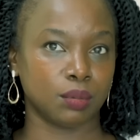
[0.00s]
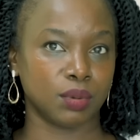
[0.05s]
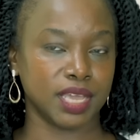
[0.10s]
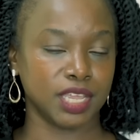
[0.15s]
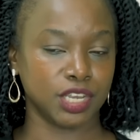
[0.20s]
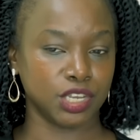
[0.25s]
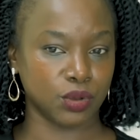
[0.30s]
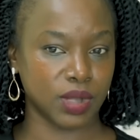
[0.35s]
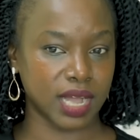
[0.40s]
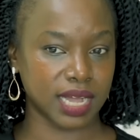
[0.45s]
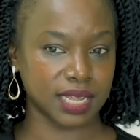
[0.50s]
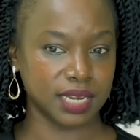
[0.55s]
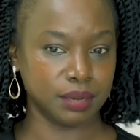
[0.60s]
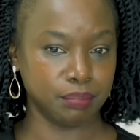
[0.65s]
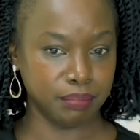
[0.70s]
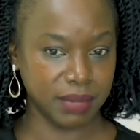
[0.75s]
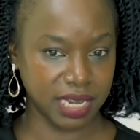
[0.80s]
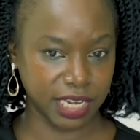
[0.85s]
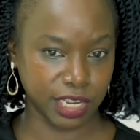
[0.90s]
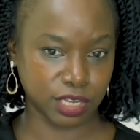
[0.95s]
in Uganda
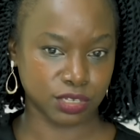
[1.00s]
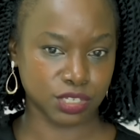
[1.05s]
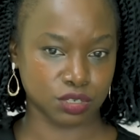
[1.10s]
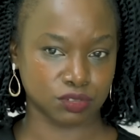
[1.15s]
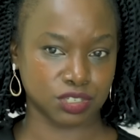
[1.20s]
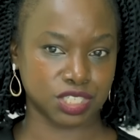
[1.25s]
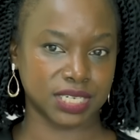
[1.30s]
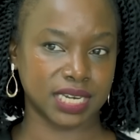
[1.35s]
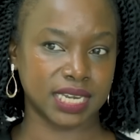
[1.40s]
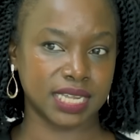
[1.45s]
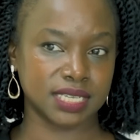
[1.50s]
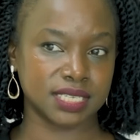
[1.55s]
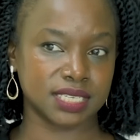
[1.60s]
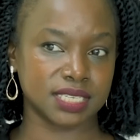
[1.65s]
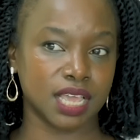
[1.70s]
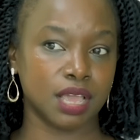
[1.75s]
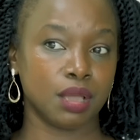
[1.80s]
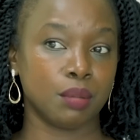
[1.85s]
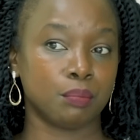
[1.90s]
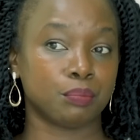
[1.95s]
in millions of
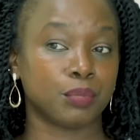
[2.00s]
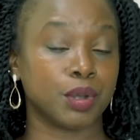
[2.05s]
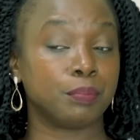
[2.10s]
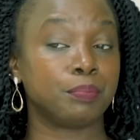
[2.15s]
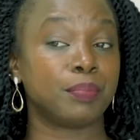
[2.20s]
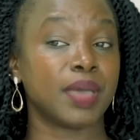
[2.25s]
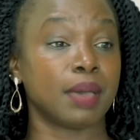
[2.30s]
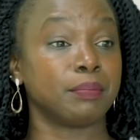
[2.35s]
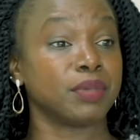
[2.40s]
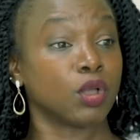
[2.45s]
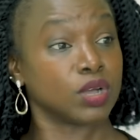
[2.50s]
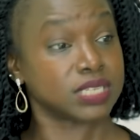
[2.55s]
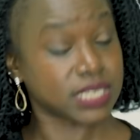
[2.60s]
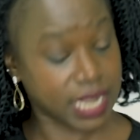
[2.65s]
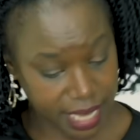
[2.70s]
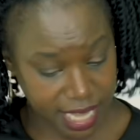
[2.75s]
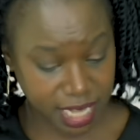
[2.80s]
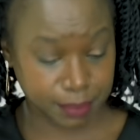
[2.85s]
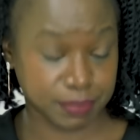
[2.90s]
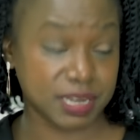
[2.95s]
shillings. Mm. Prepare, because
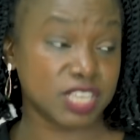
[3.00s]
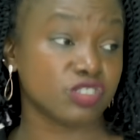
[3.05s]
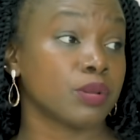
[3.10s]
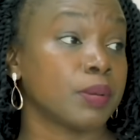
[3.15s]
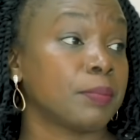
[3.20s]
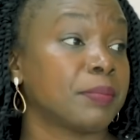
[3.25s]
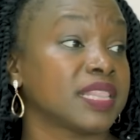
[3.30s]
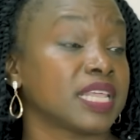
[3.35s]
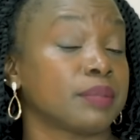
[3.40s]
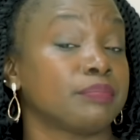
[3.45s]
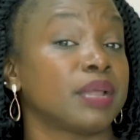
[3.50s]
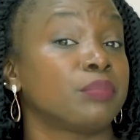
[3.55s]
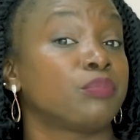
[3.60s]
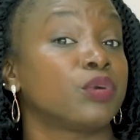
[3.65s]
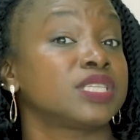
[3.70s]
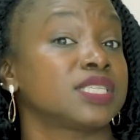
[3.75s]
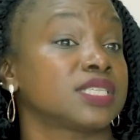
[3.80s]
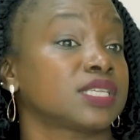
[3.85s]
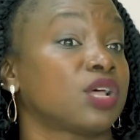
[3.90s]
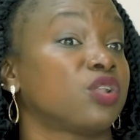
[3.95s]
again, please remember that my
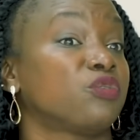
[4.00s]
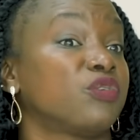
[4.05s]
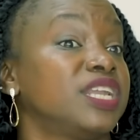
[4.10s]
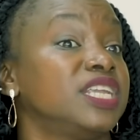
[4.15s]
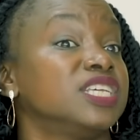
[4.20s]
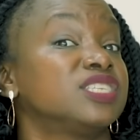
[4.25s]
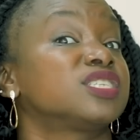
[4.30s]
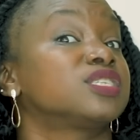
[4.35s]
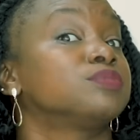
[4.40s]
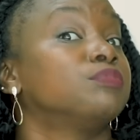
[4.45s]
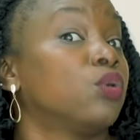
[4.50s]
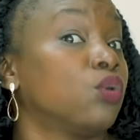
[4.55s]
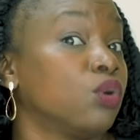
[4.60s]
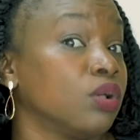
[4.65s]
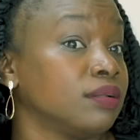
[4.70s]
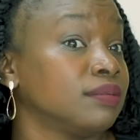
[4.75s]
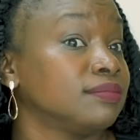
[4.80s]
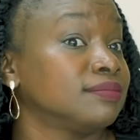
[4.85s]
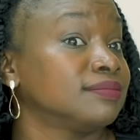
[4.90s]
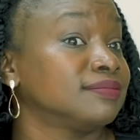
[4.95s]
breasts already yeah,
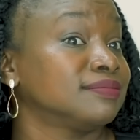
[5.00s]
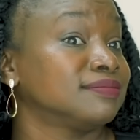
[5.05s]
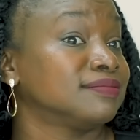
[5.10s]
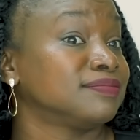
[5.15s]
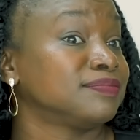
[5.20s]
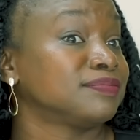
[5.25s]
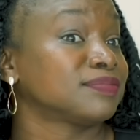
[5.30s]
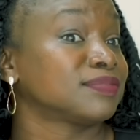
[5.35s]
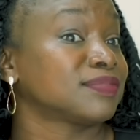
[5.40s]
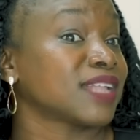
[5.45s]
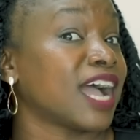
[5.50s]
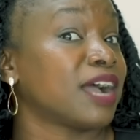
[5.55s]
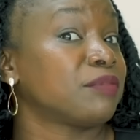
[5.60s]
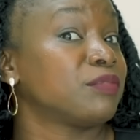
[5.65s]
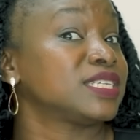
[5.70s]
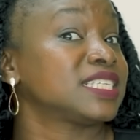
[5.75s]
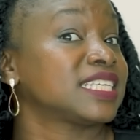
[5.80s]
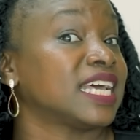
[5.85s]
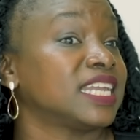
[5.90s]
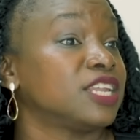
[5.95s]
small. Yeah. Our
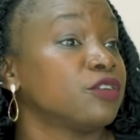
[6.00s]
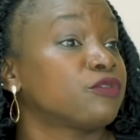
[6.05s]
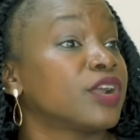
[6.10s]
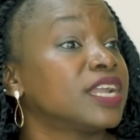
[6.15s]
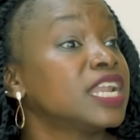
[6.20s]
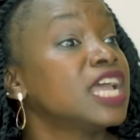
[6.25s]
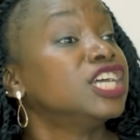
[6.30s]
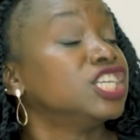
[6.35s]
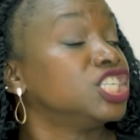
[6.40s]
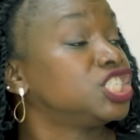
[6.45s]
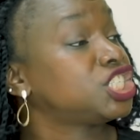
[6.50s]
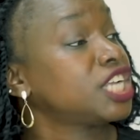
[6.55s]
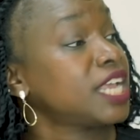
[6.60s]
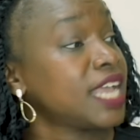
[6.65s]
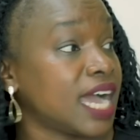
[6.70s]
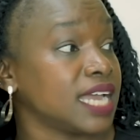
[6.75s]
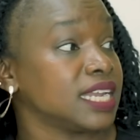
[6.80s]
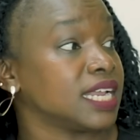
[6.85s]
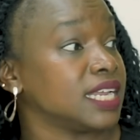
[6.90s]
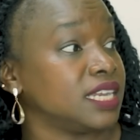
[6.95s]
breasts are different. Yeah.
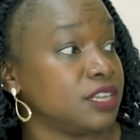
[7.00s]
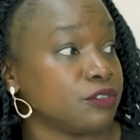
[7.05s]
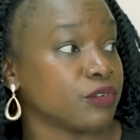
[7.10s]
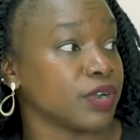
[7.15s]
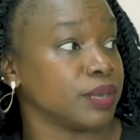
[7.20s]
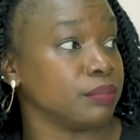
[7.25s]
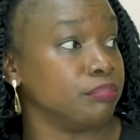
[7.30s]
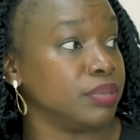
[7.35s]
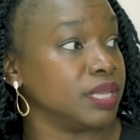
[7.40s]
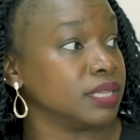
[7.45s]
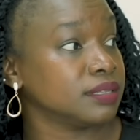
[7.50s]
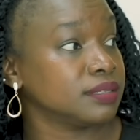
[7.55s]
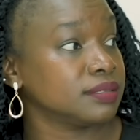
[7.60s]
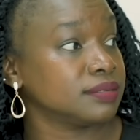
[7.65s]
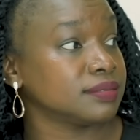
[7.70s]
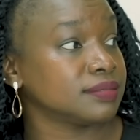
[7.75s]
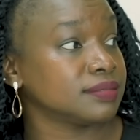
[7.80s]
She had a different bill.